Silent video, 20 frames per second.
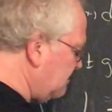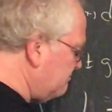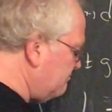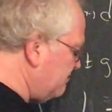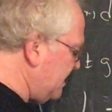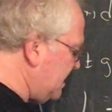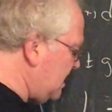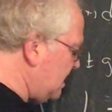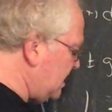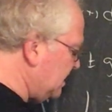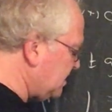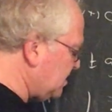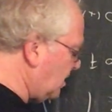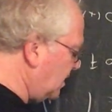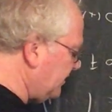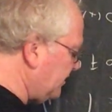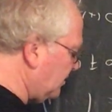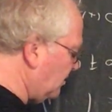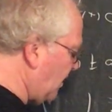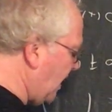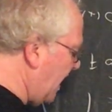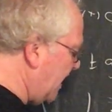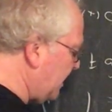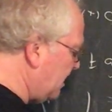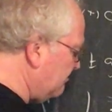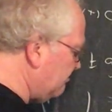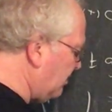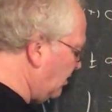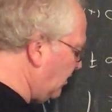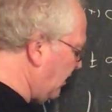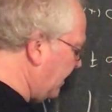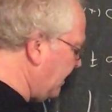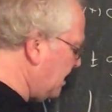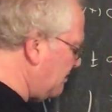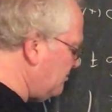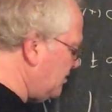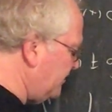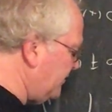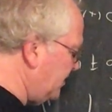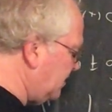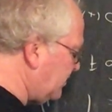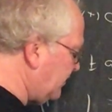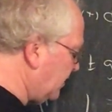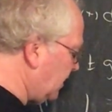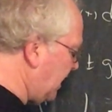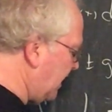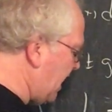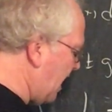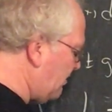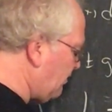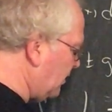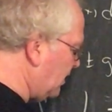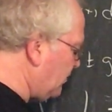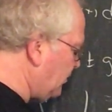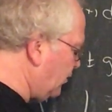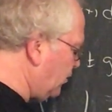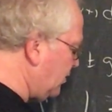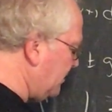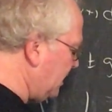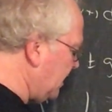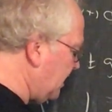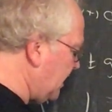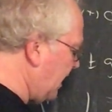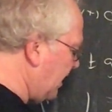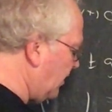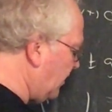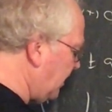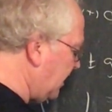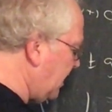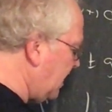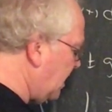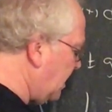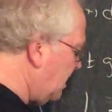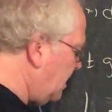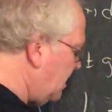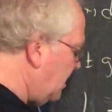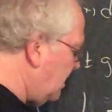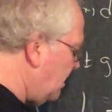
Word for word: at B, starting at the right end point and moving to the left. Now we're crewing area